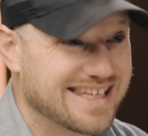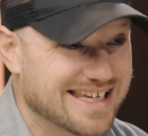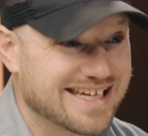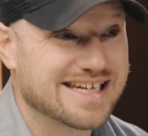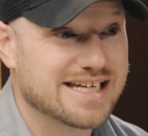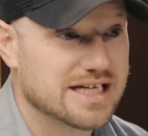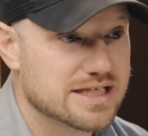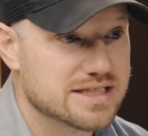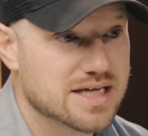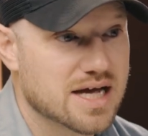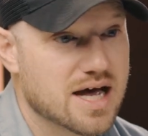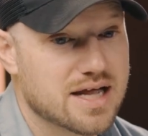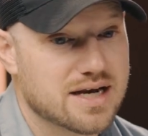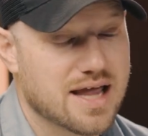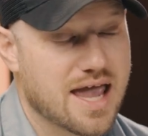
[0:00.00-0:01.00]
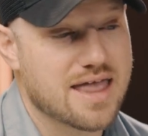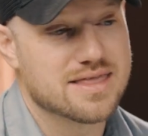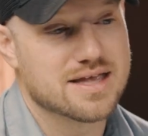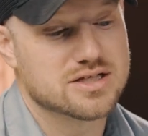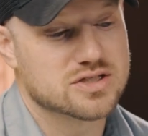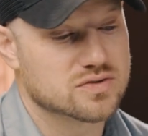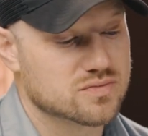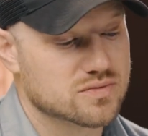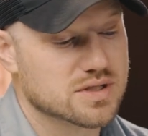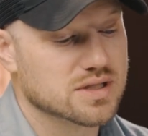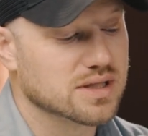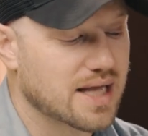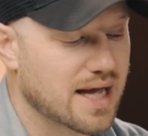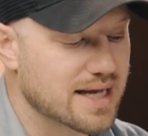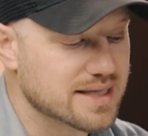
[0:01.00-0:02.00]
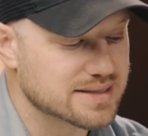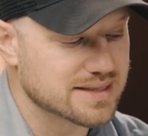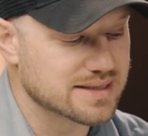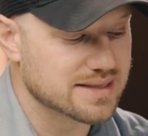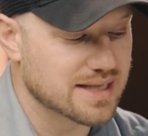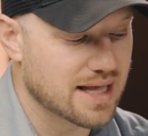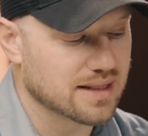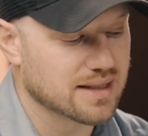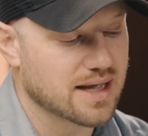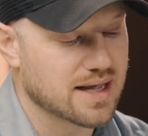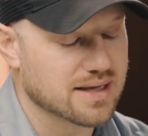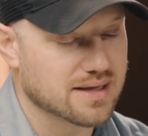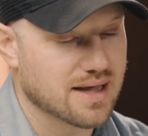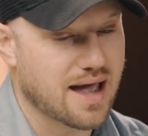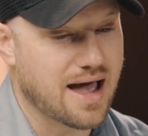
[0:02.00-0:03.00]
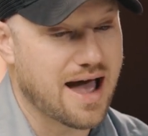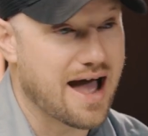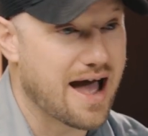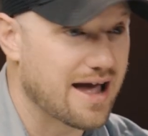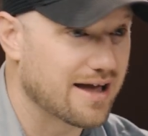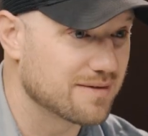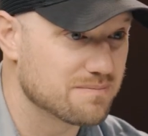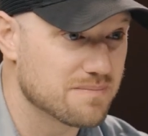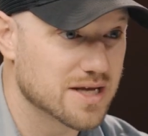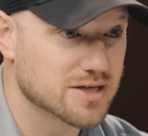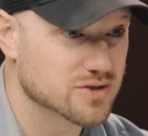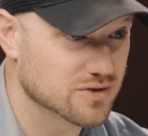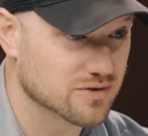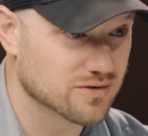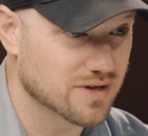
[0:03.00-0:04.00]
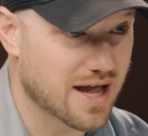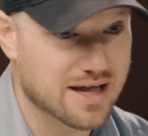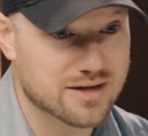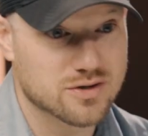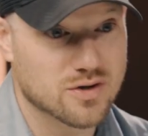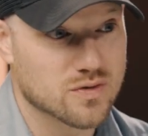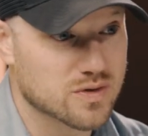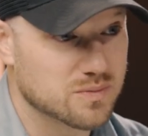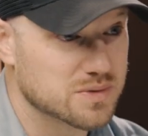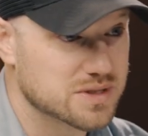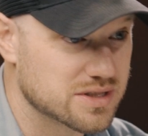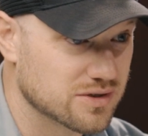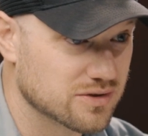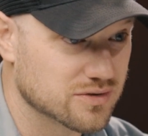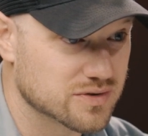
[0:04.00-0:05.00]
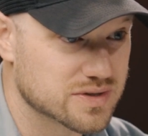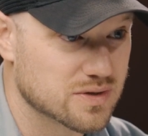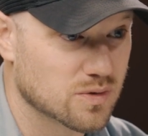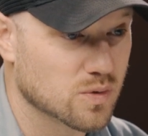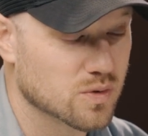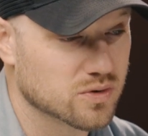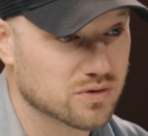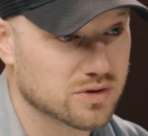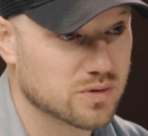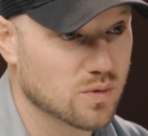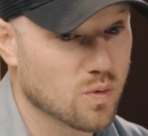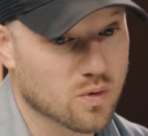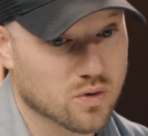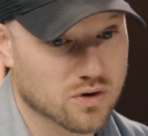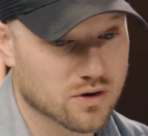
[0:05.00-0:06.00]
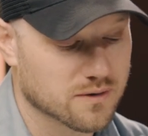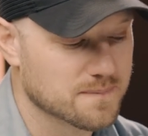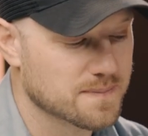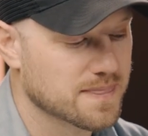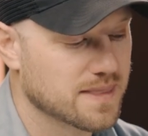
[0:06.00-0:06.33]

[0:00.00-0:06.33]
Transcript: Getting it done, and then just realizing that, like, I make sure that I know the materials they're ordering, or